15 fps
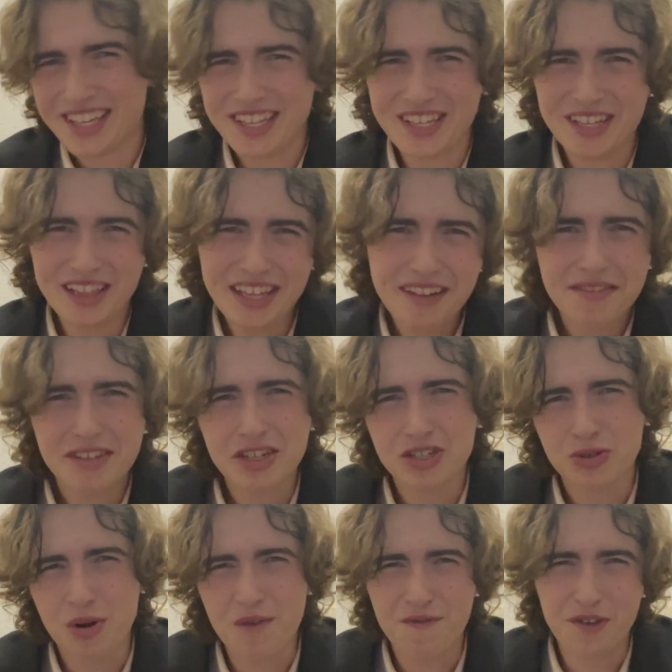you leave this
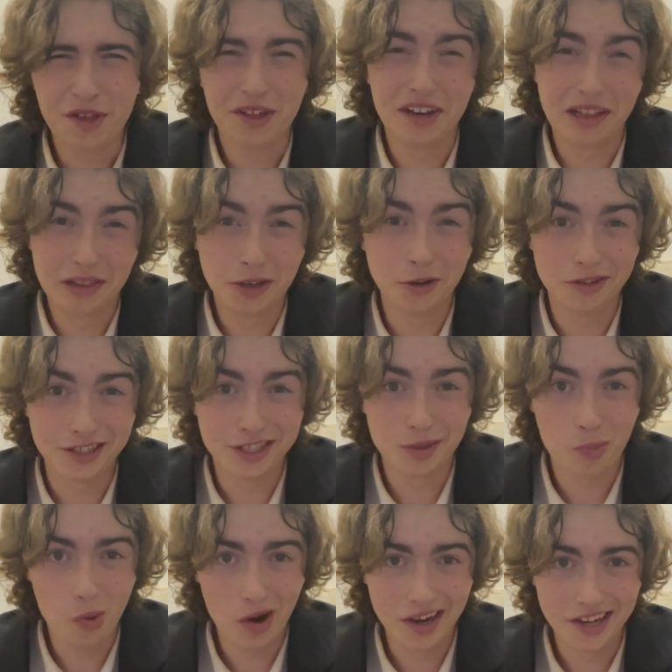short feeling a little
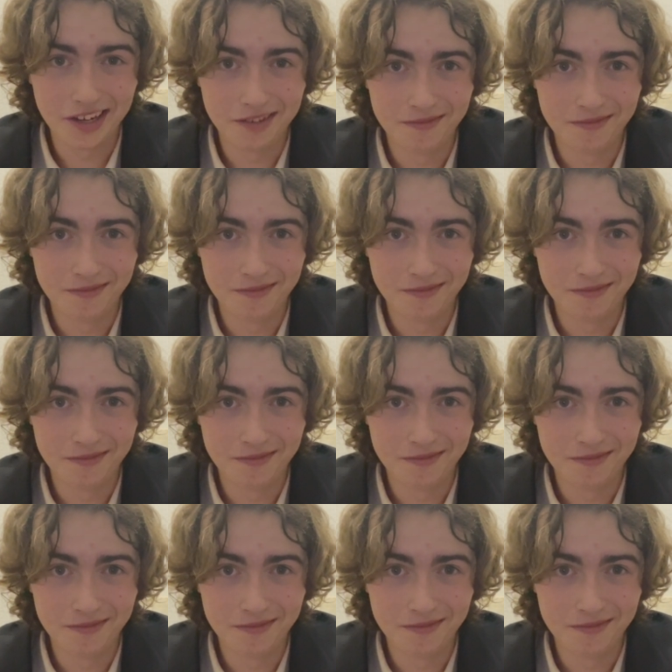disappointed.